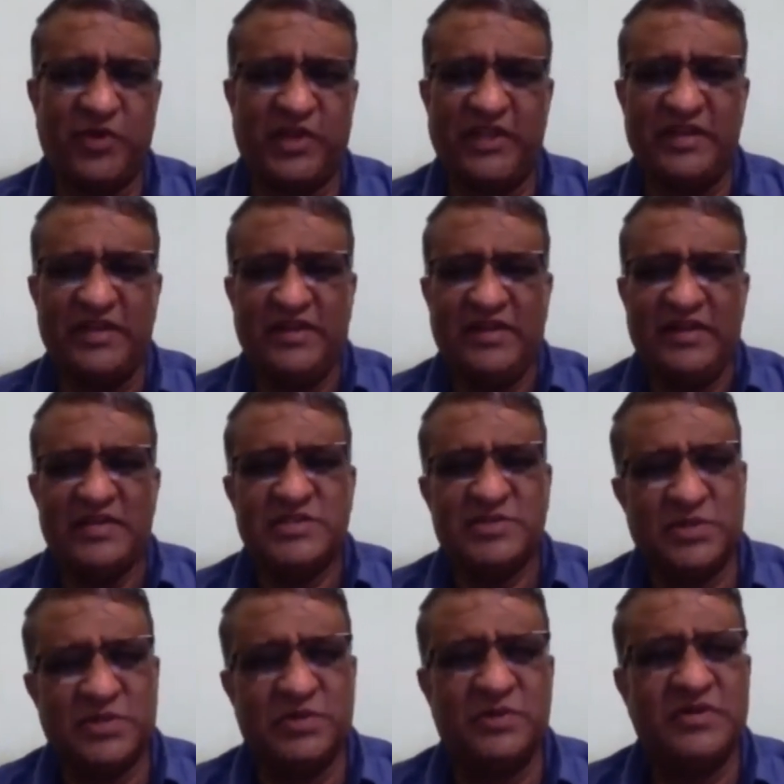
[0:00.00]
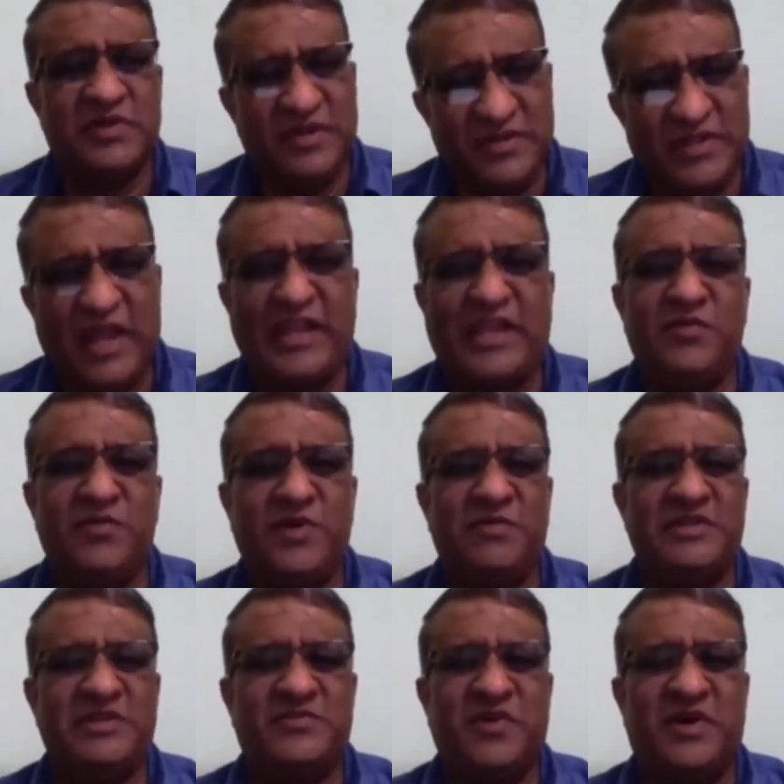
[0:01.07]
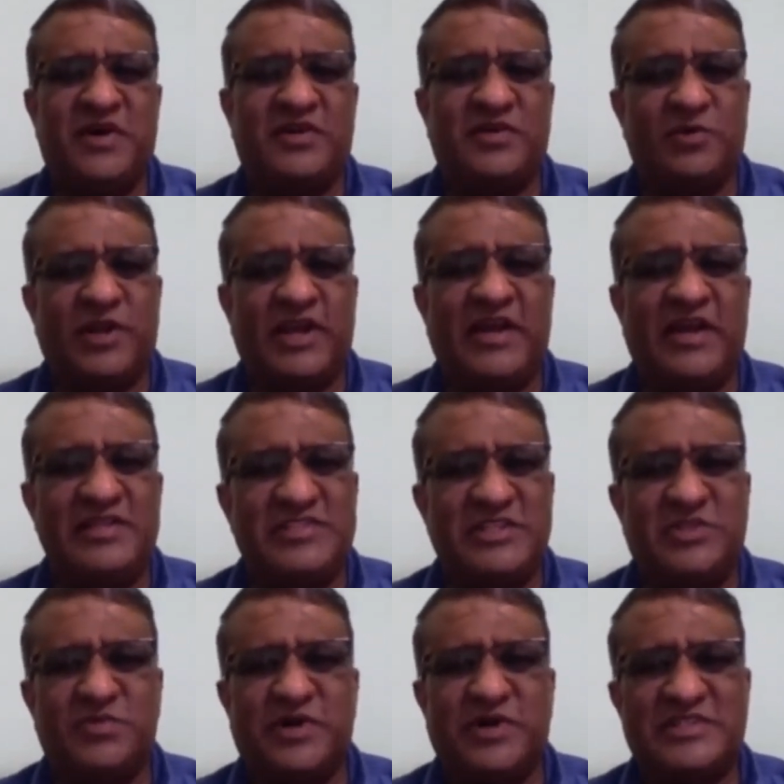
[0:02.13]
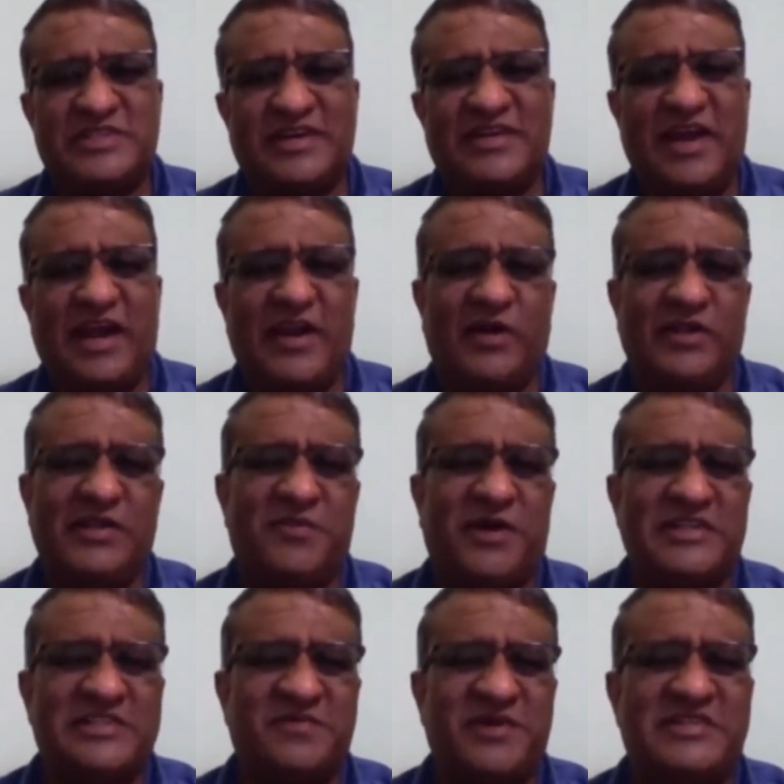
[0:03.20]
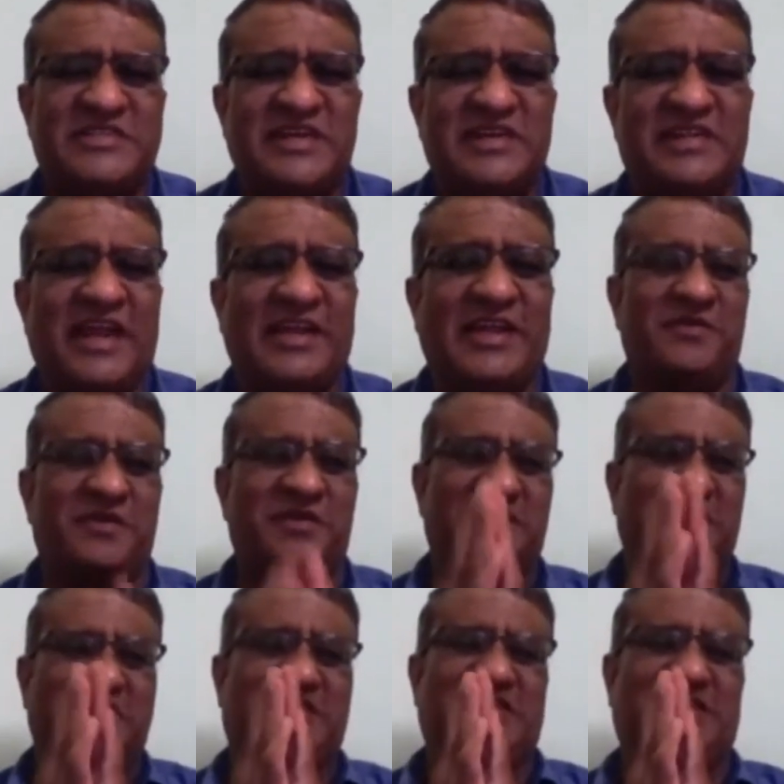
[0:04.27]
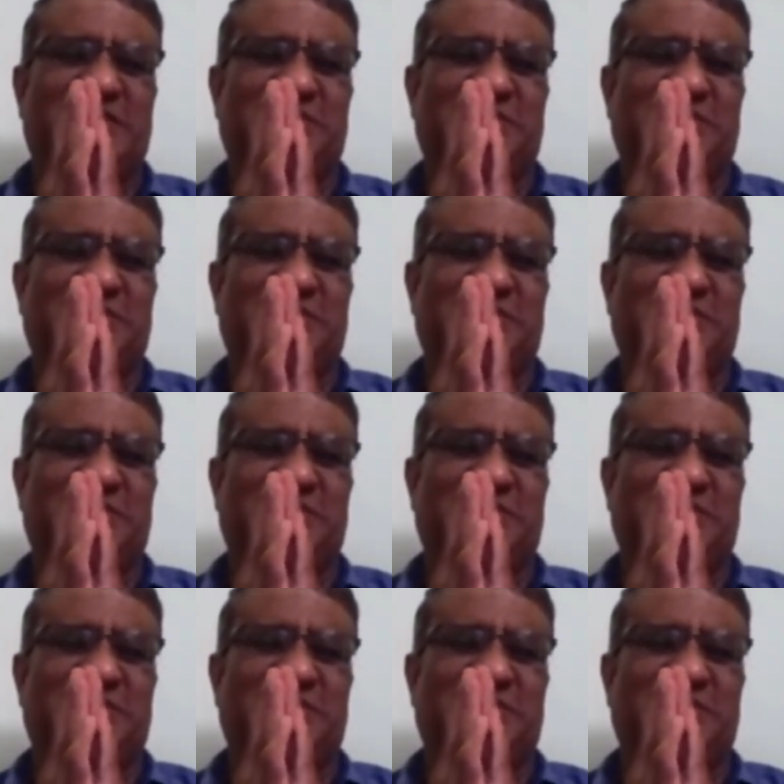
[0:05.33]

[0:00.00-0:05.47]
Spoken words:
Okay. So thank you very much for today, Ajit Kumar sir, and all the participants. Thank you very much.